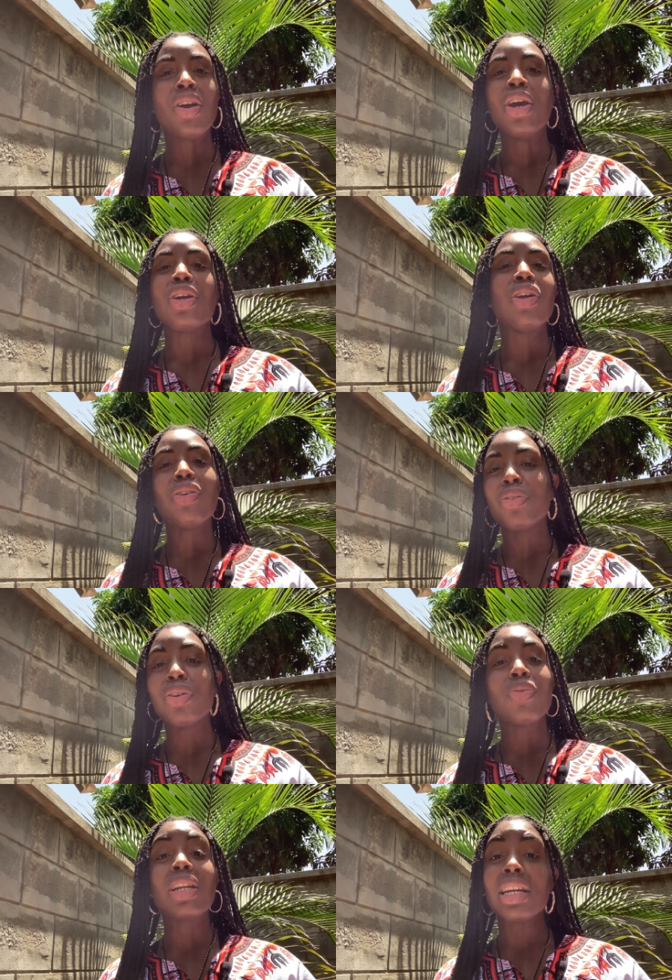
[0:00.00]
you're, you're
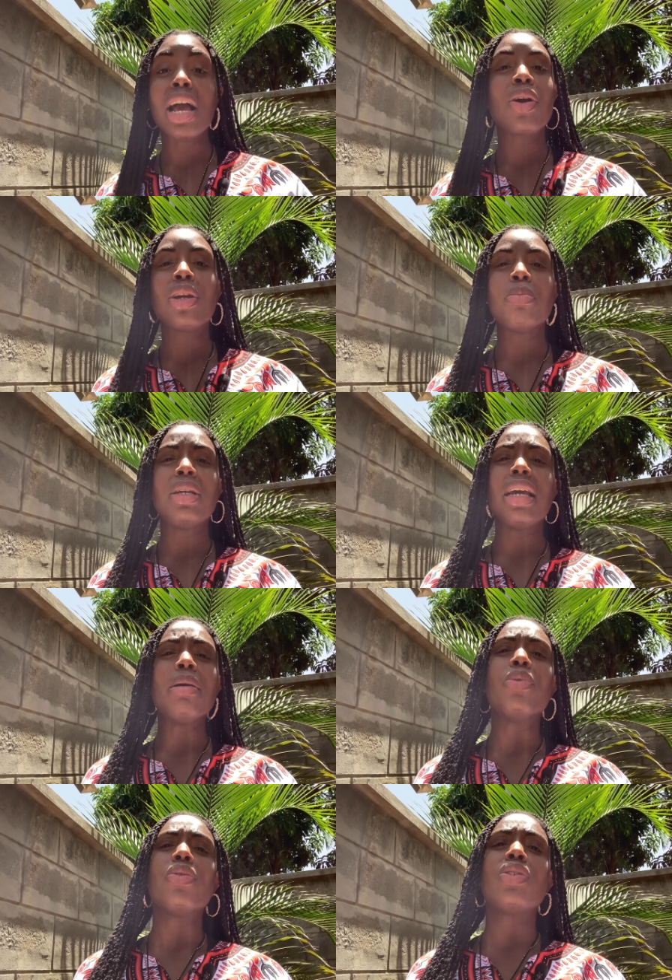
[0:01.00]
really not going to be
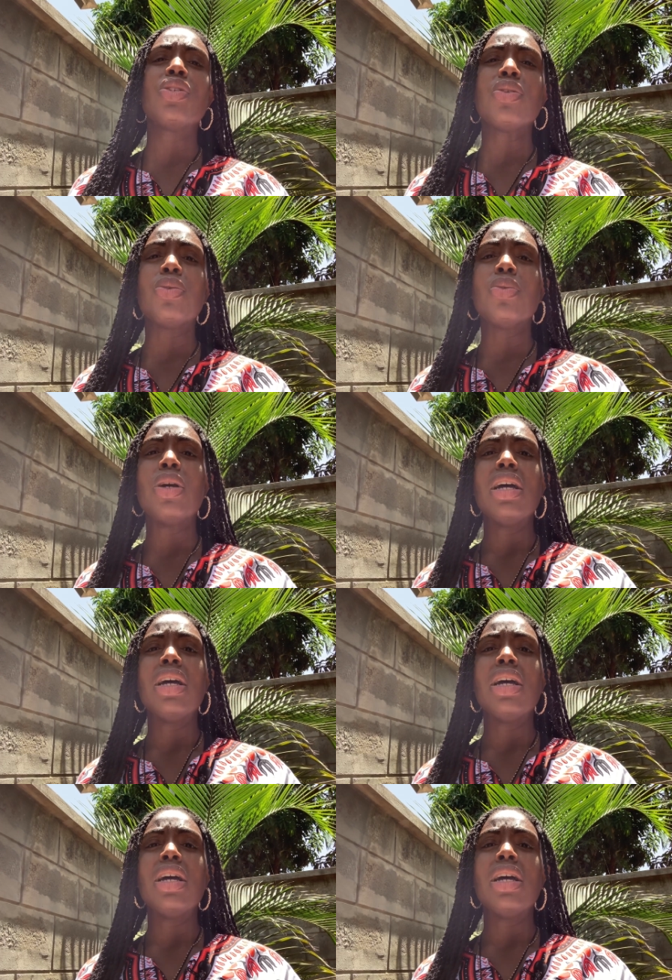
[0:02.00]
able to